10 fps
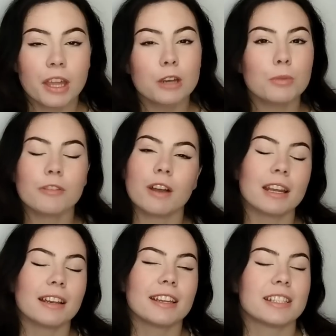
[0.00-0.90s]
Then we
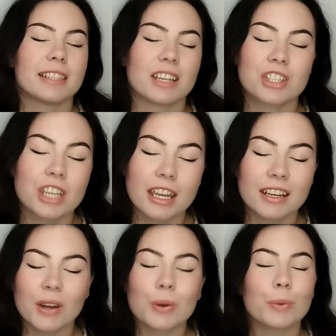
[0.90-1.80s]
finally
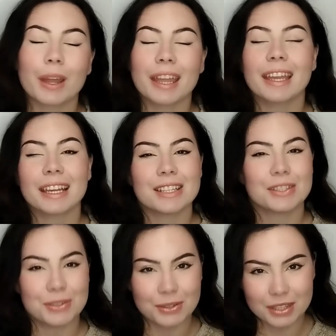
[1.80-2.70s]
sashayed our way
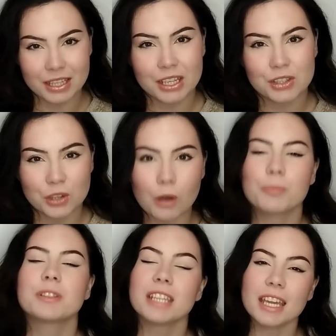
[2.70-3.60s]
into the
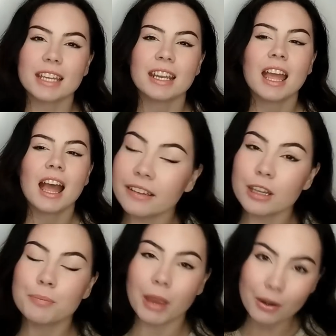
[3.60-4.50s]
top 10.
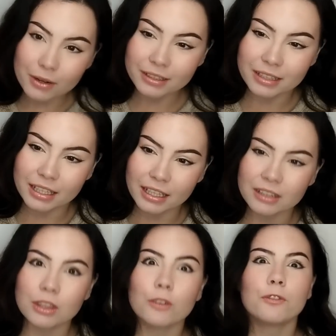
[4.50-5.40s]
And
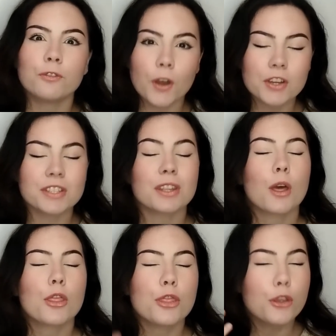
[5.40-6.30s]
apparently the first
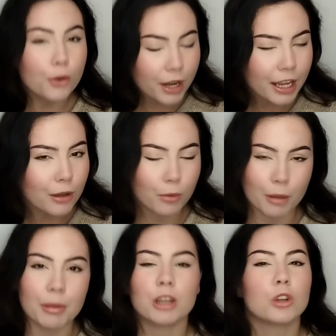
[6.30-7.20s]
3
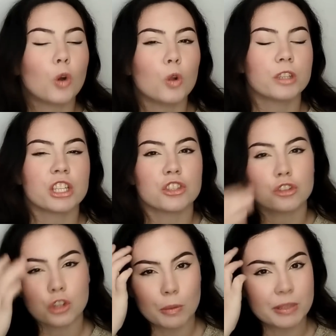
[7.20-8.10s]
women called
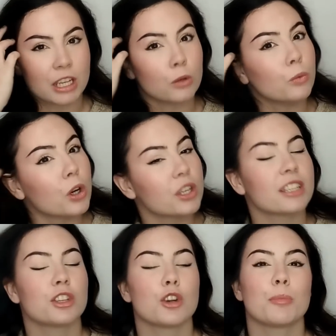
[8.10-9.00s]
into top 10 were
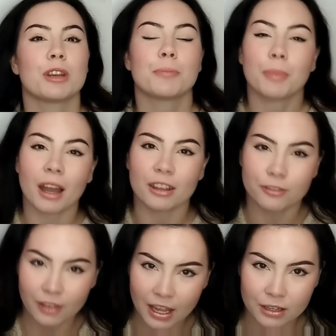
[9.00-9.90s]
determined by
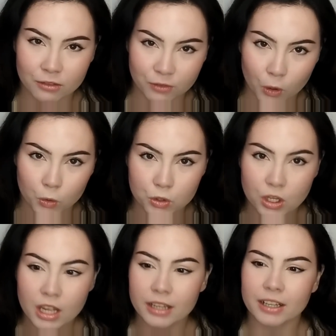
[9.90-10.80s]
fan vote.